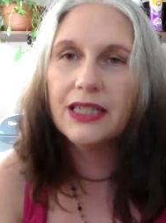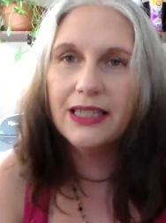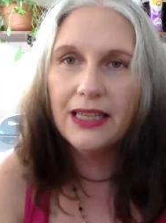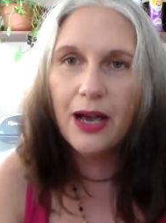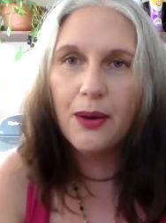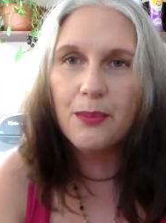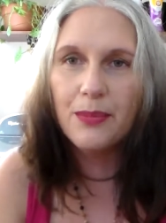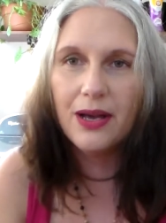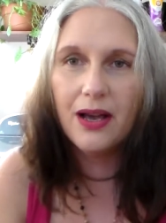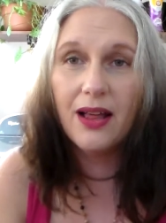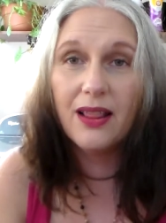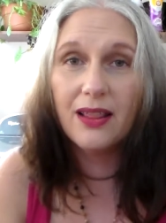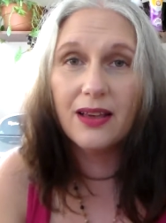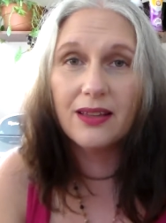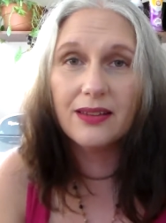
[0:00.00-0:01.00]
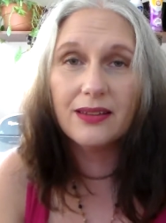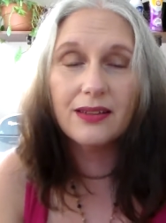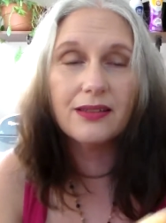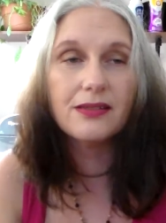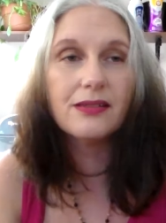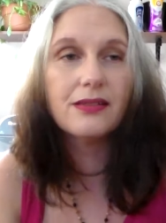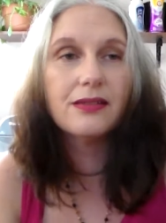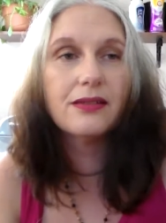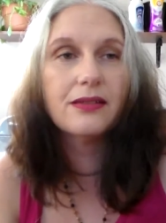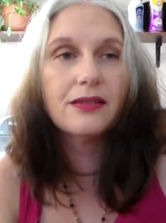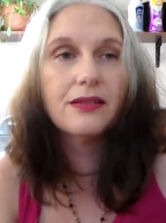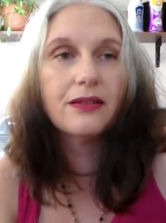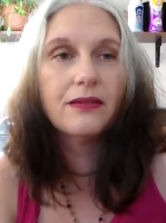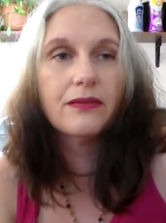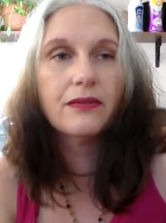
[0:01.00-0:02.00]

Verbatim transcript: Yum. I like this.